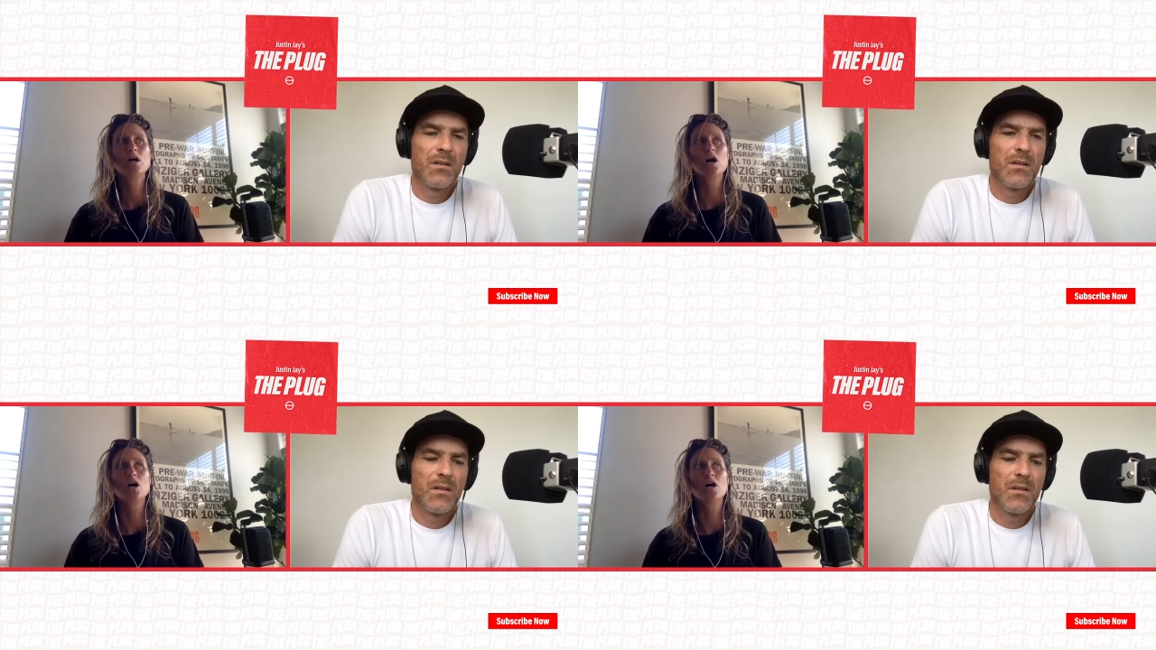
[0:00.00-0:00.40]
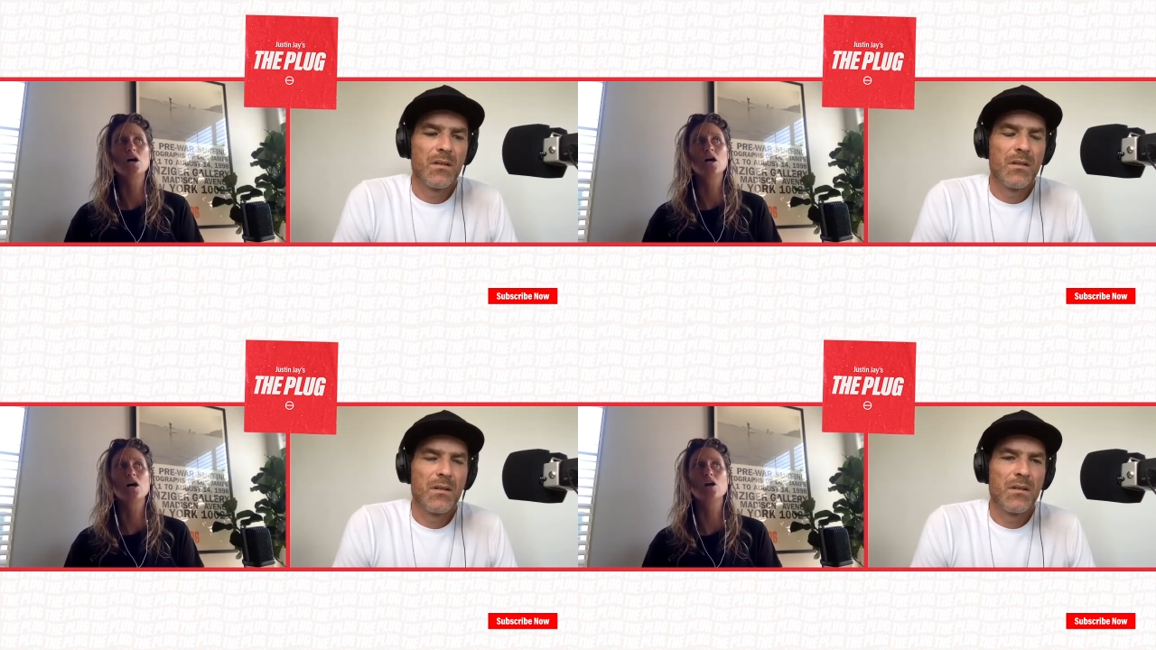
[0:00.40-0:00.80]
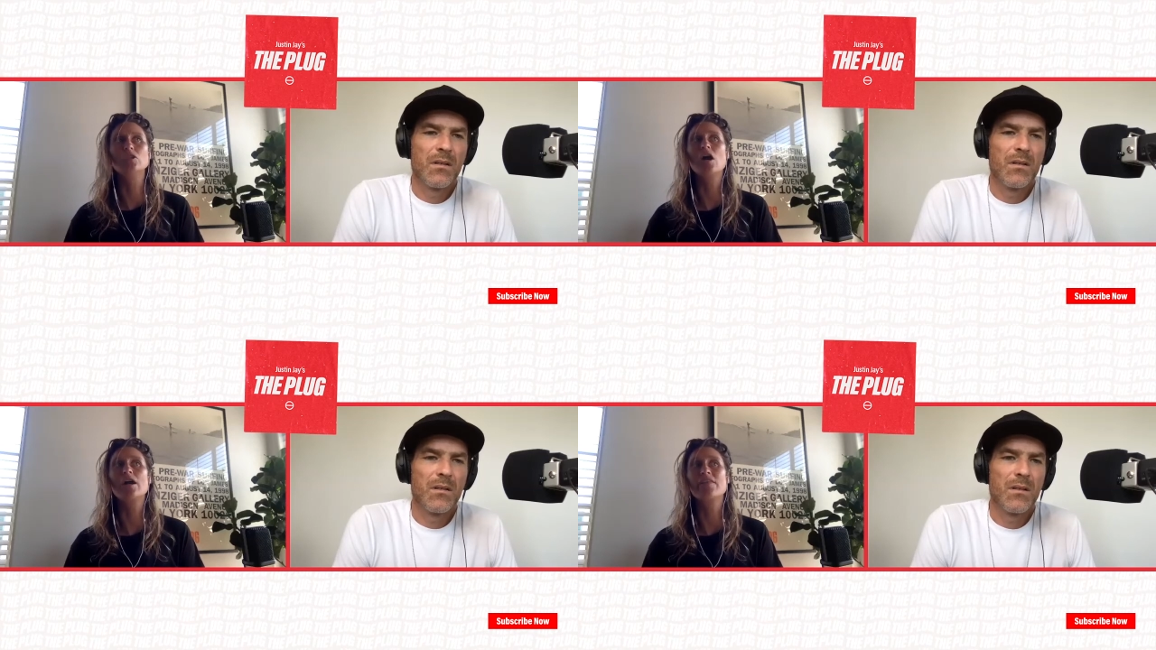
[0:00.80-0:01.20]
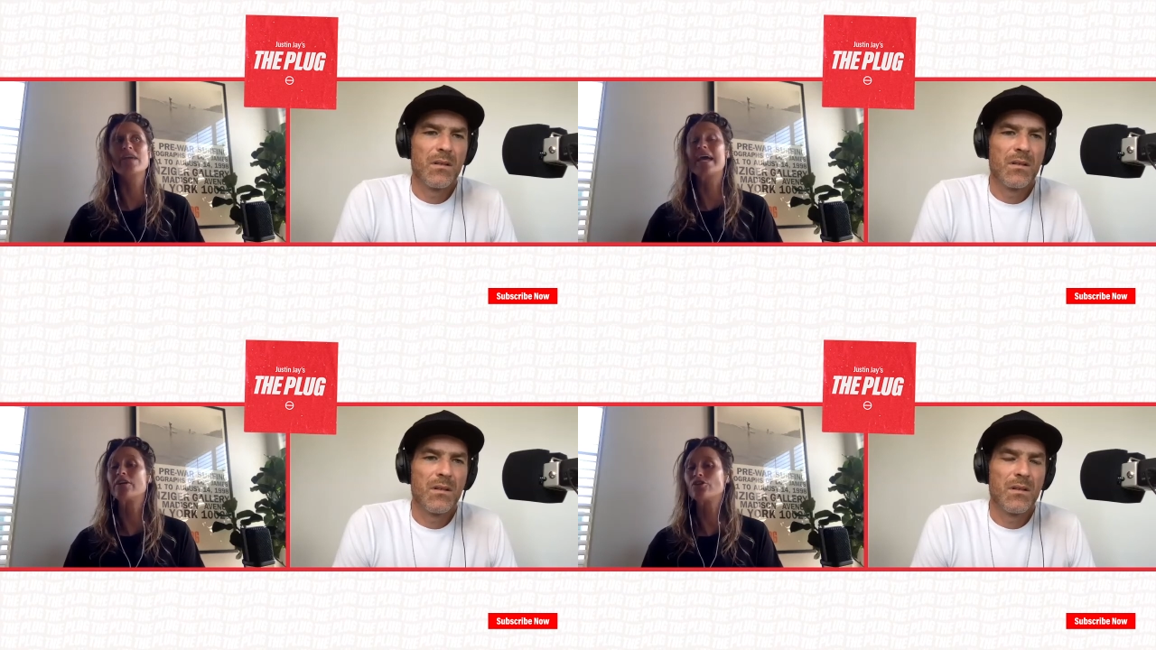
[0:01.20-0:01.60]
Speaker 1: lot of
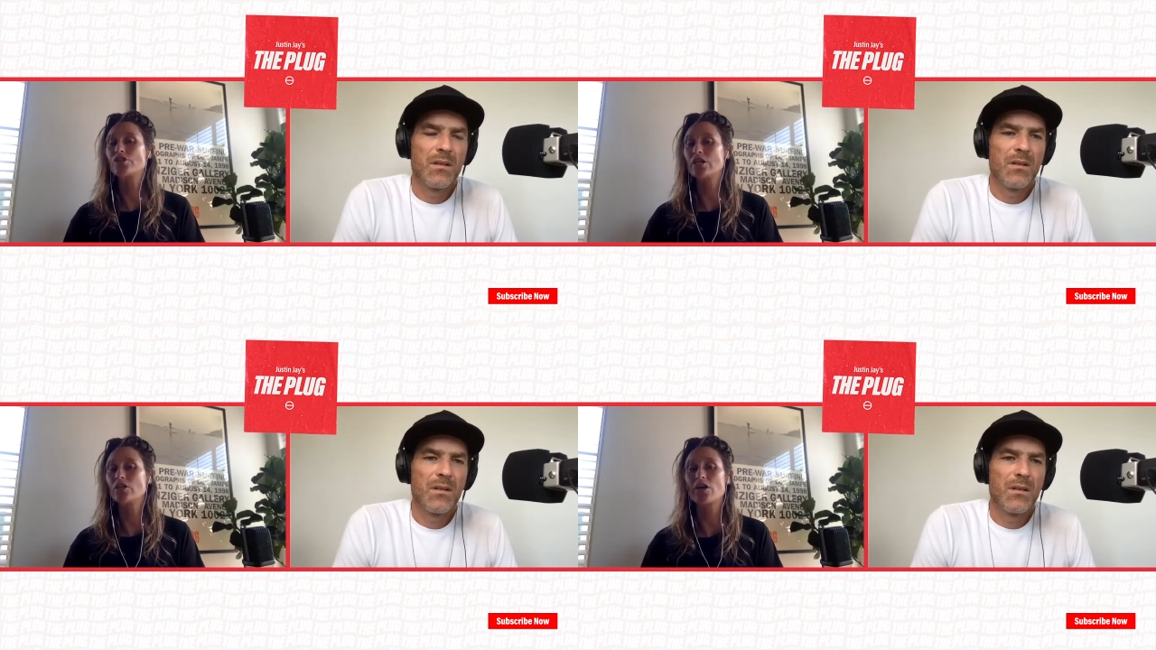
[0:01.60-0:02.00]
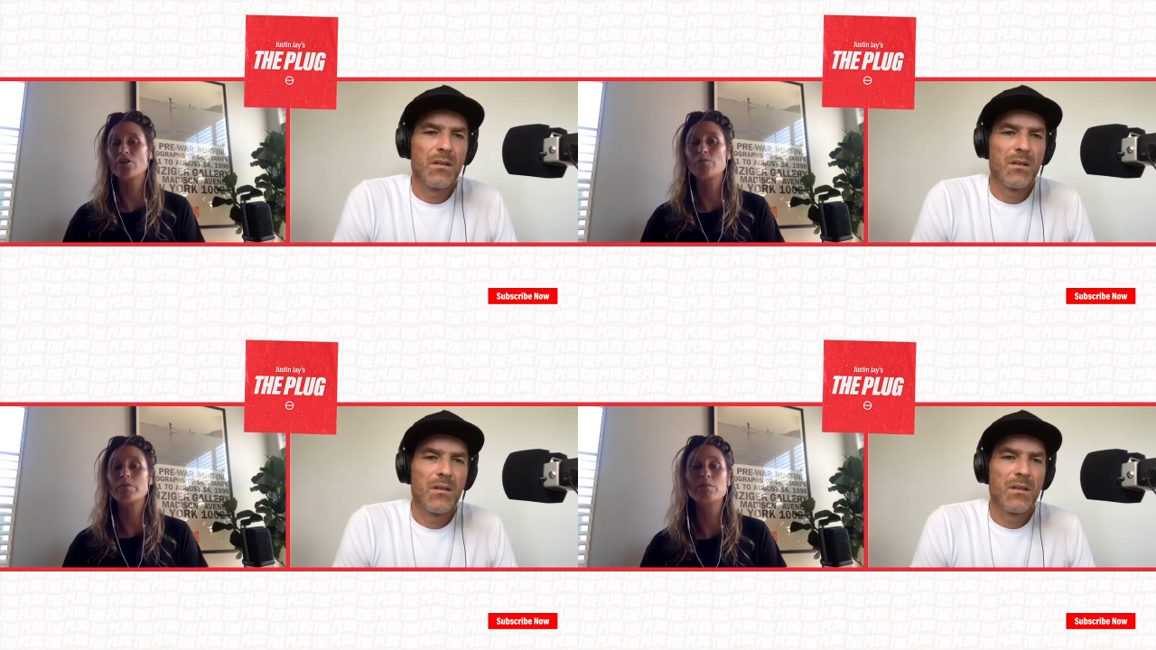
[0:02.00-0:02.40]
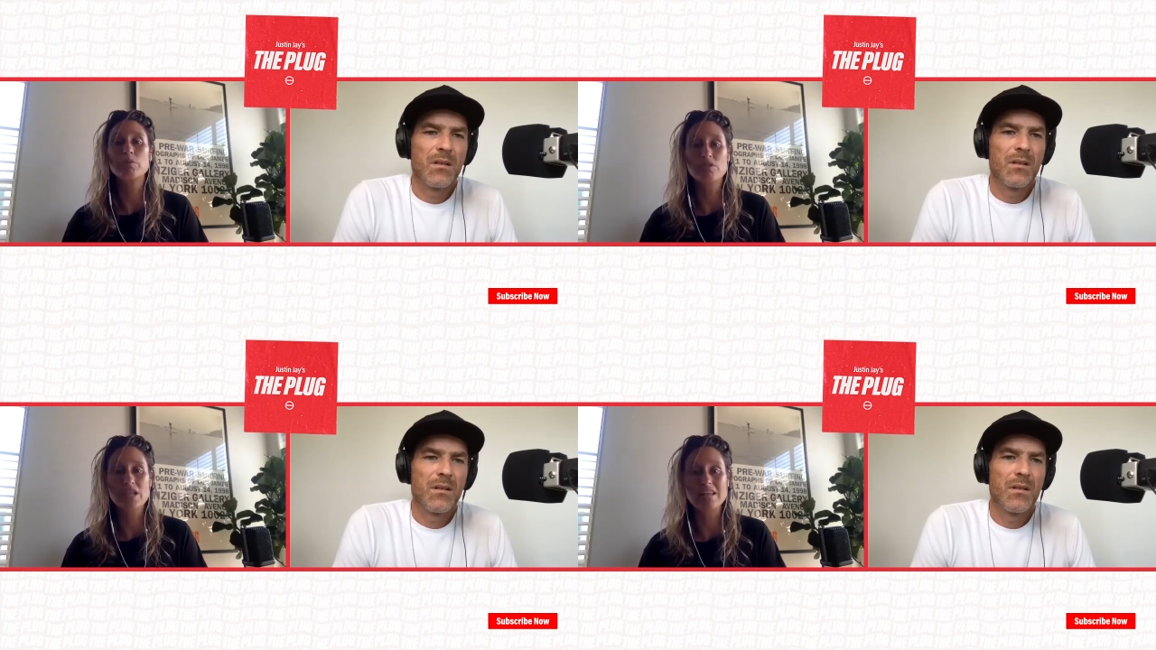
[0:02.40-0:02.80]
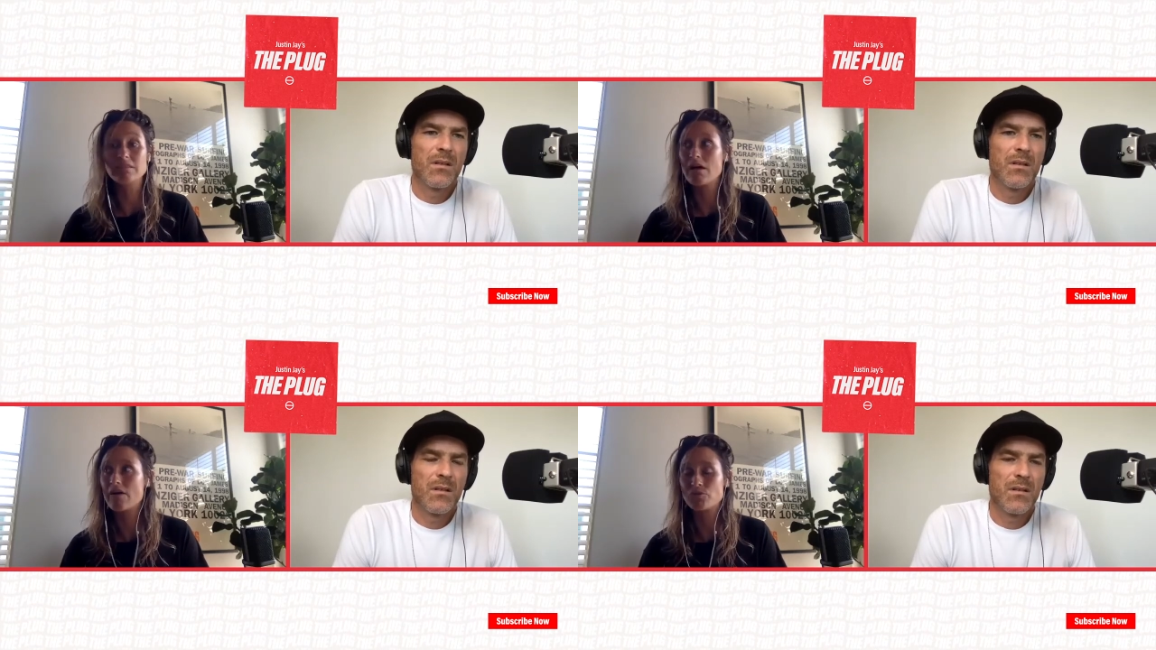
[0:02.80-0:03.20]
the energy, a lot of the people that I
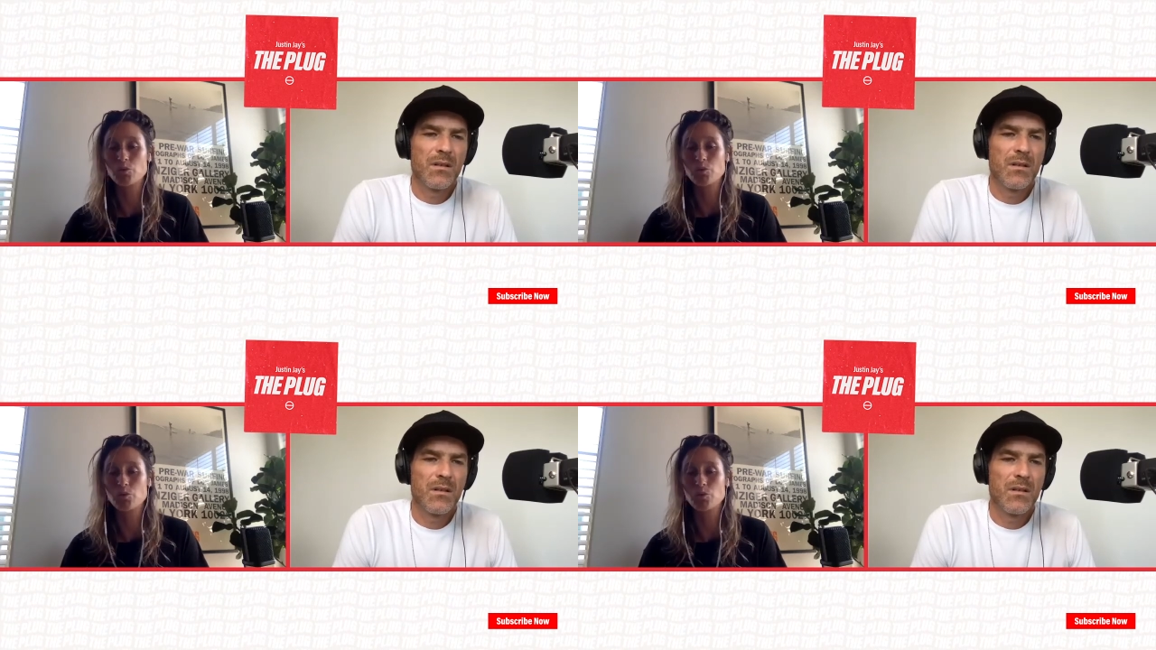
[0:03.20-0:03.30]
loved